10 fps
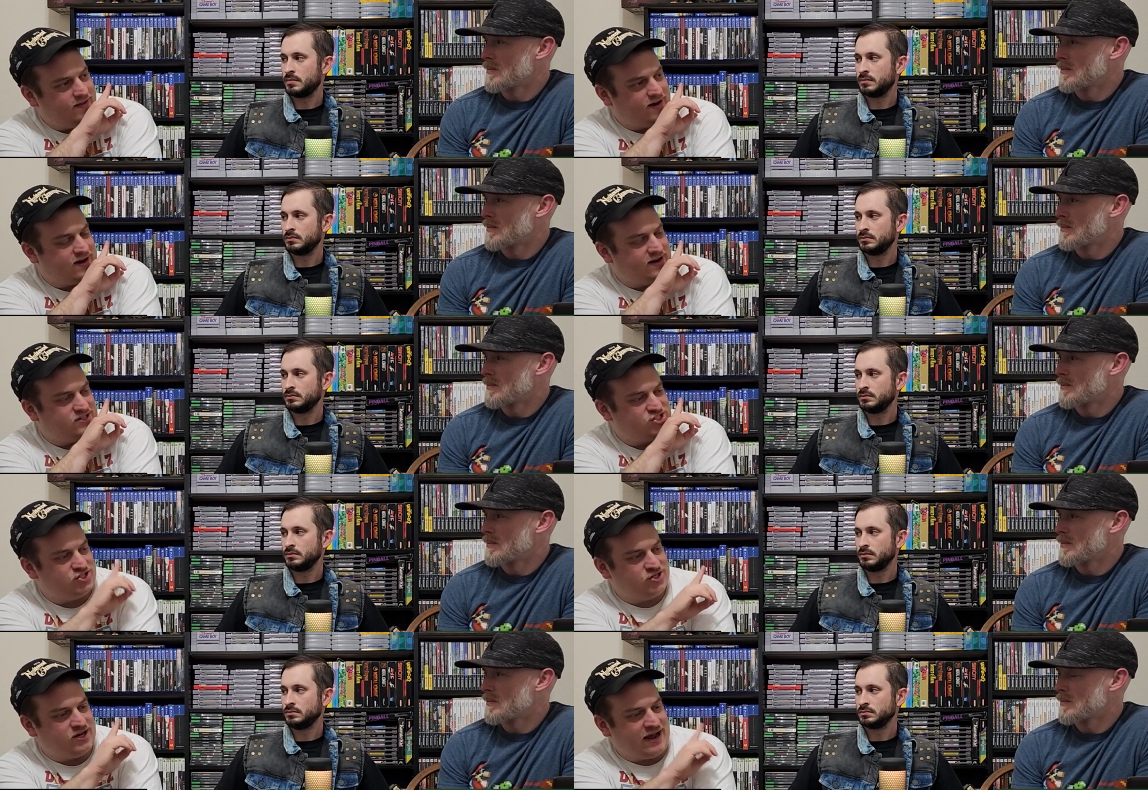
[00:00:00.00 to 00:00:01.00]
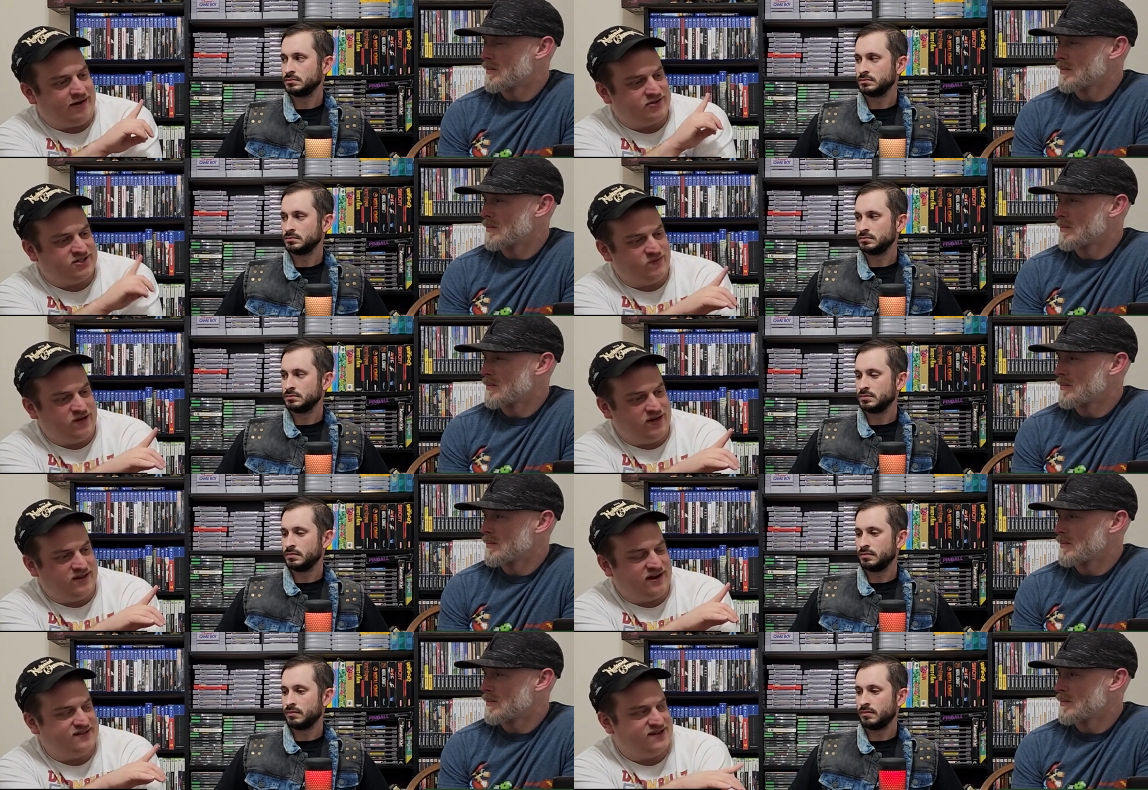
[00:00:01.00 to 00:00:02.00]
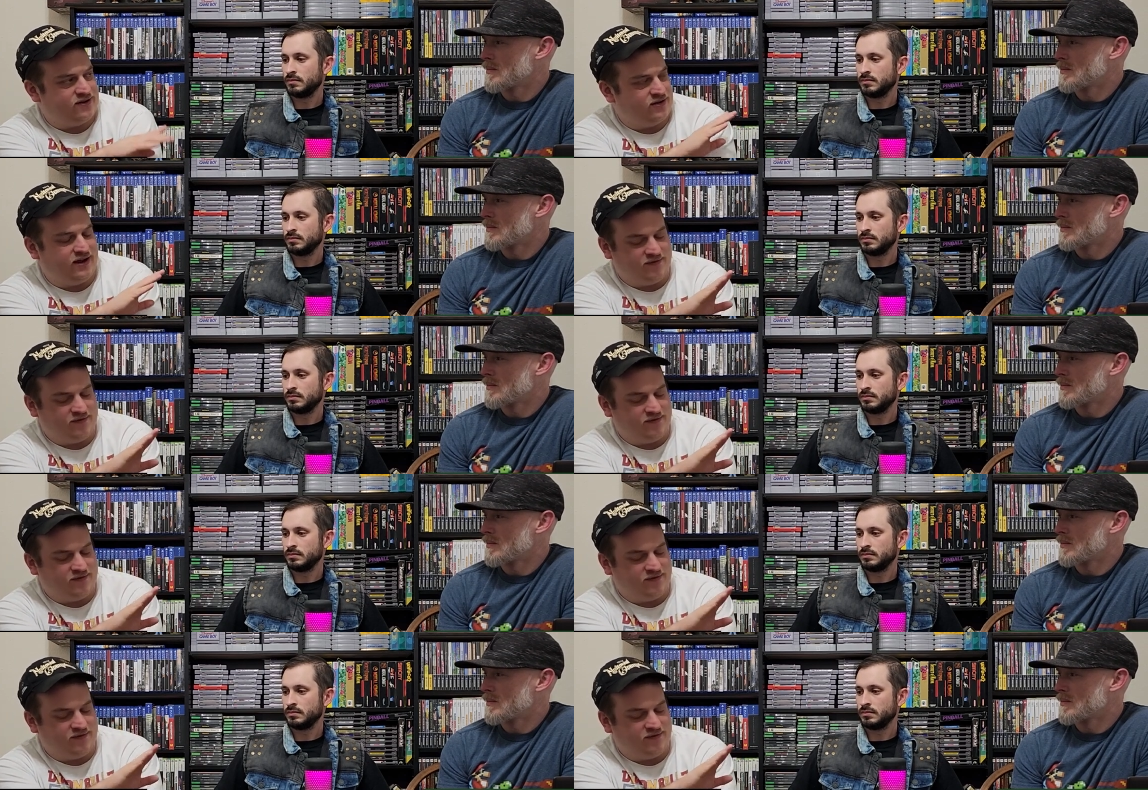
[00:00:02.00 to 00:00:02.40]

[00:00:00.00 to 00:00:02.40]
Speaker 1: that kind of stood out to me that I was like, okay,